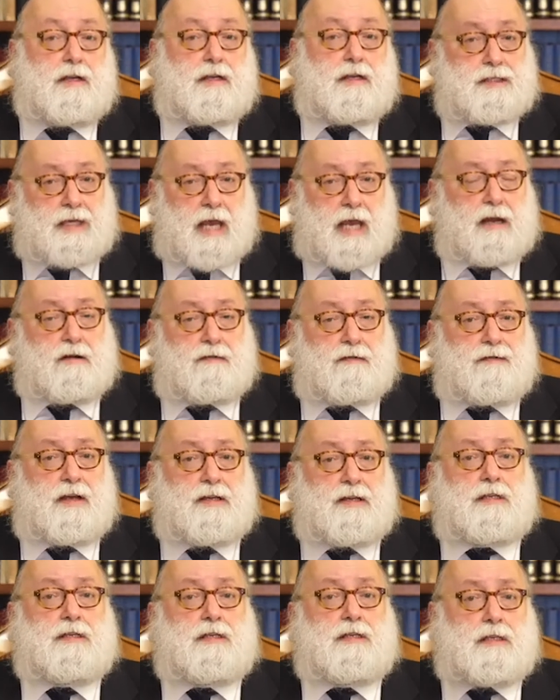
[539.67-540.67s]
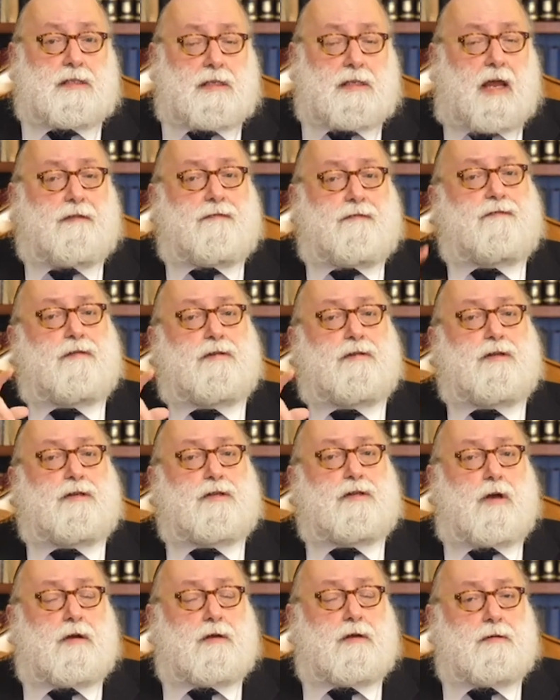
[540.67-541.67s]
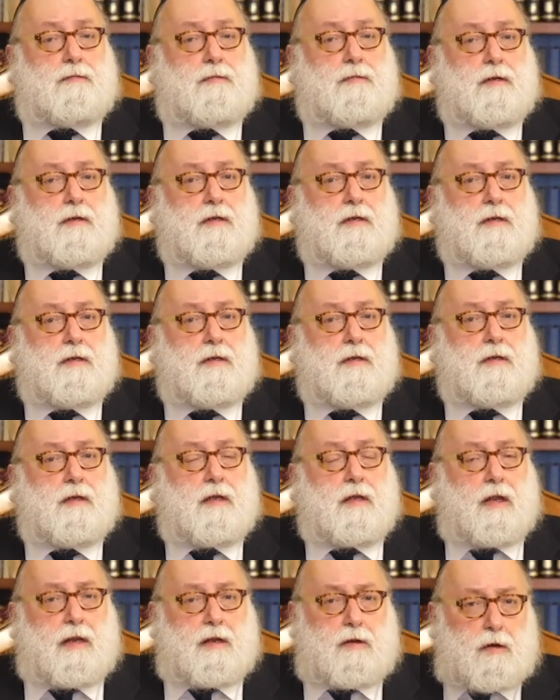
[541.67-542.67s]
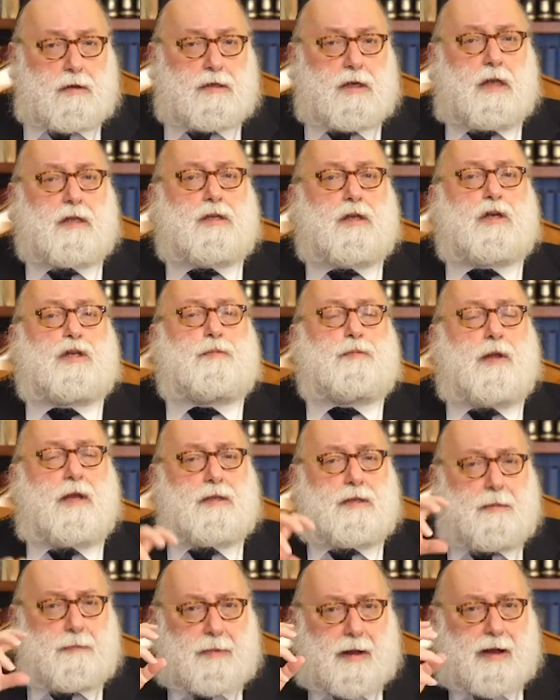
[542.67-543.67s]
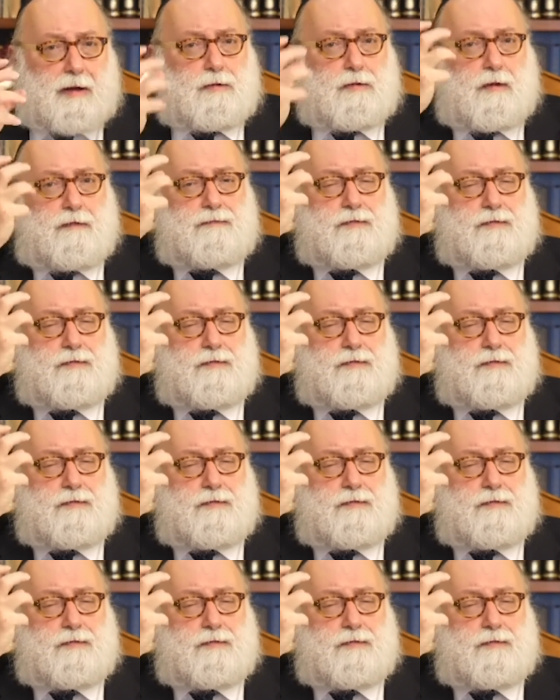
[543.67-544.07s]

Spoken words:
sacrifices his life for Netzachen. He goes on to explain the power of